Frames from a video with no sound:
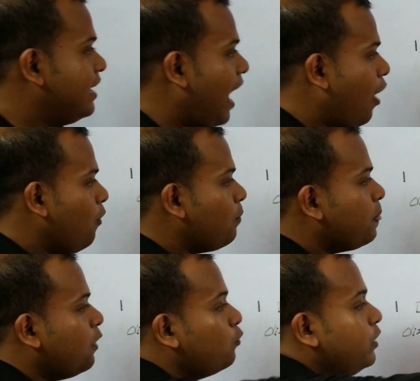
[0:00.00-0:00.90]

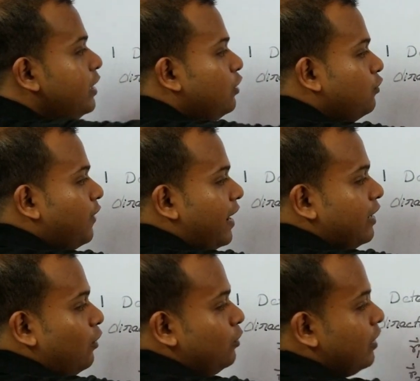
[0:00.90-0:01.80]
Now we need to find
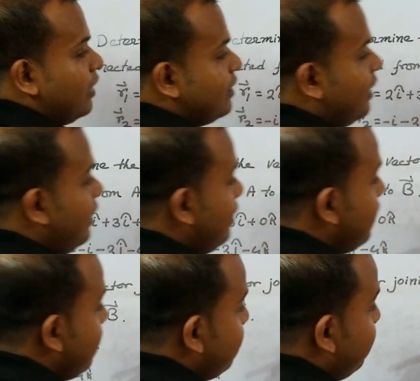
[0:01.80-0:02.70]
out
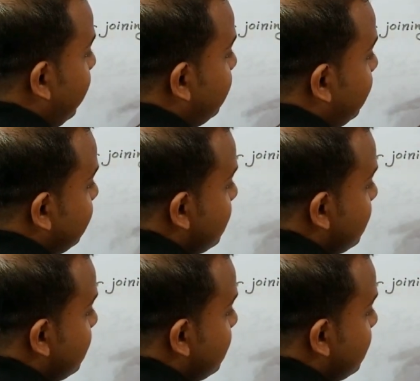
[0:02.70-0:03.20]
the vector,